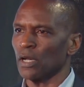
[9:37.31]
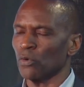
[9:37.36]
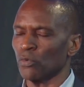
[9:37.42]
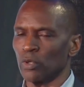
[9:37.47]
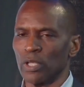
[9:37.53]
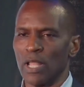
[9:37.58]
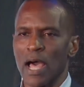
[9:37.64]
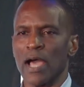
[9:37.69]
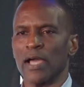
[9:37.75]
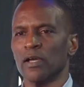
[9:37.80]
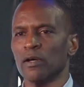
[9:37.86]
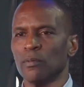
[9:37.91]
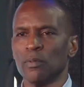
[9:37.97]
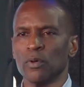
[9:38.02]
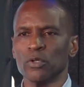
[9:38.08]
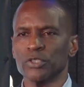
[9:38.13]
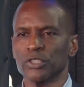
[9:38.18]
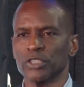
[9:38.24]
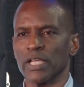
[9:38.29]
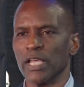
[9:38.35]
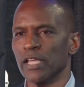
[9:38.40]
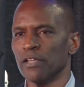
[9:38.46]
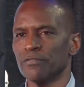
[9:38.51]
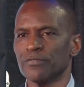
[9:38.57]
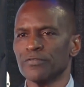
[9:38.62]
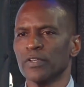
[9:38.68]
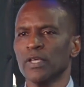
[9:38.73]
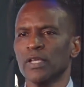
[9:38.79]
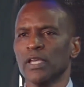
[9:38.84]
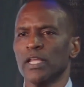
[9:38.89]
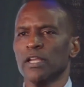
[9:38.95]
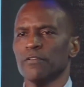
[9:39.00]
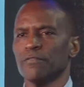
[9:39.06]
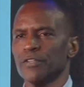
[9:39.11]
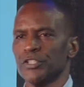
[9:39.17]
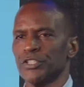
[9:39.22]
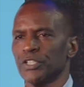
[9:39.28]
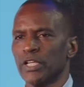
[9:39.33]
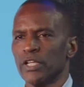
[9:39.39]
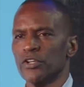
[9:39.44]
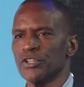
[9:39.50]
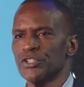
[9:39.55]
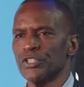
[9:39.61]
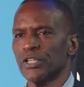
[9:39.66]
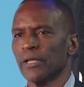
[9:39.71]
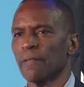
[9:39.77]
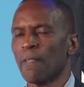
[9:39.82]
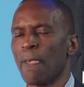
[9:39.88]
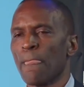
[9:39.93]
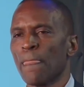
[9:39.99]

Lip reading: reliable, safe, and efficient energy.